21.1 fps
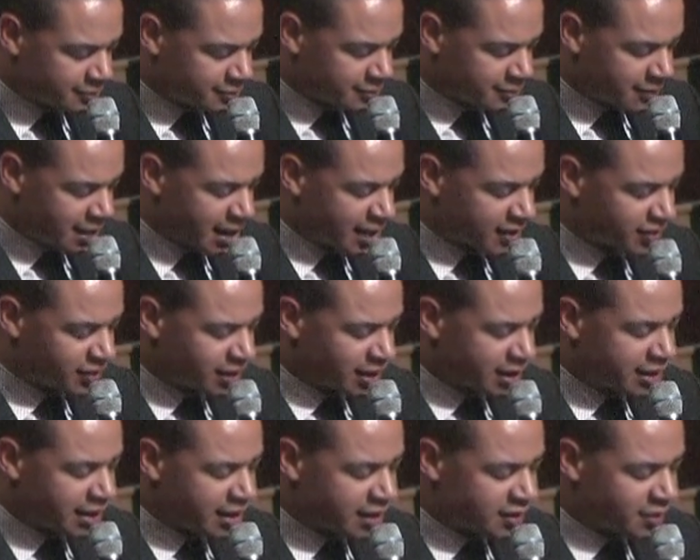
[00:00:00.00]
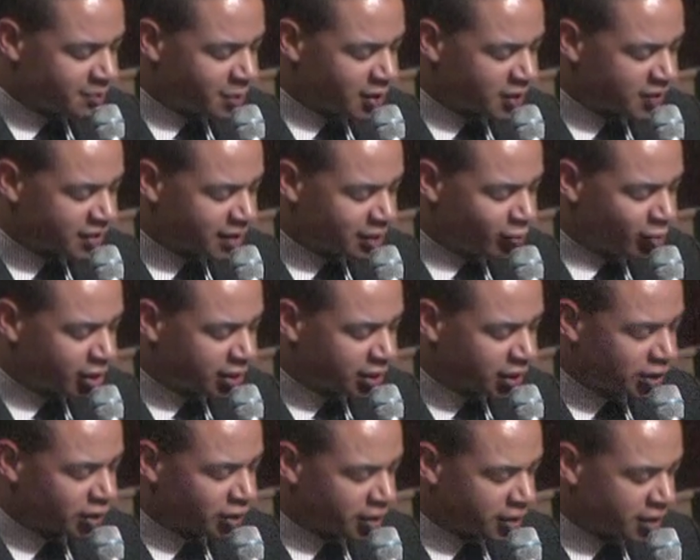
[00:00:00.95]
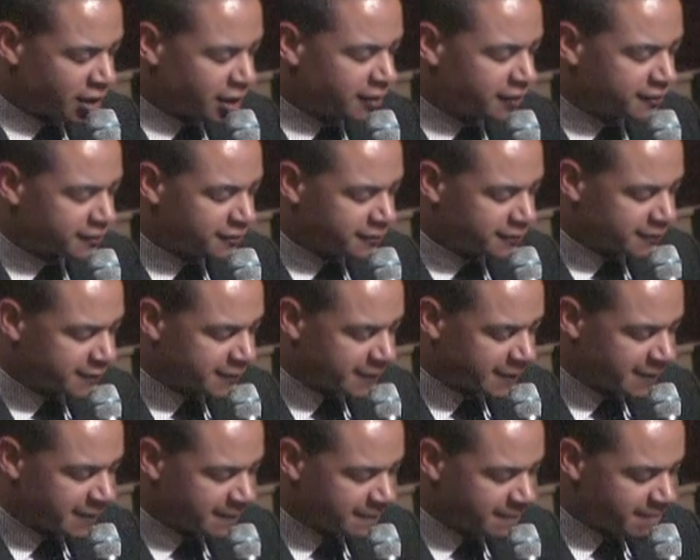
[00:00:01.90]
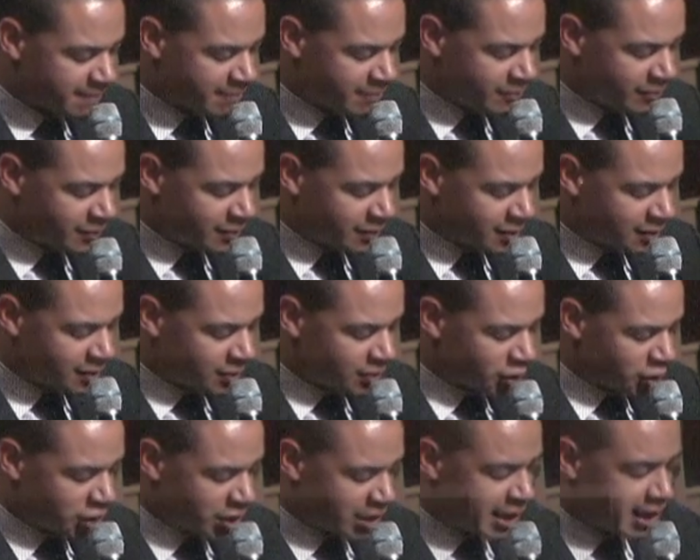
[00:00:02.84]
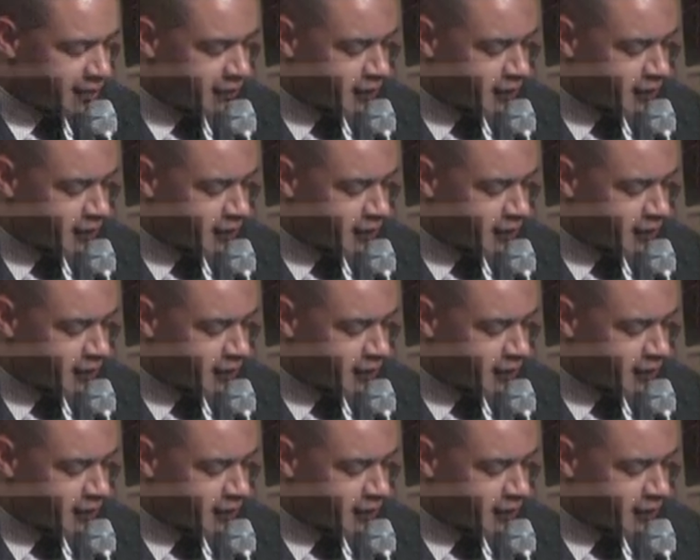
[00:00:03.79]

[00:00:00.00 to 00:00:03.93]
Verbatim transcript: Yesterday's mercy wasn't good enough. So you gave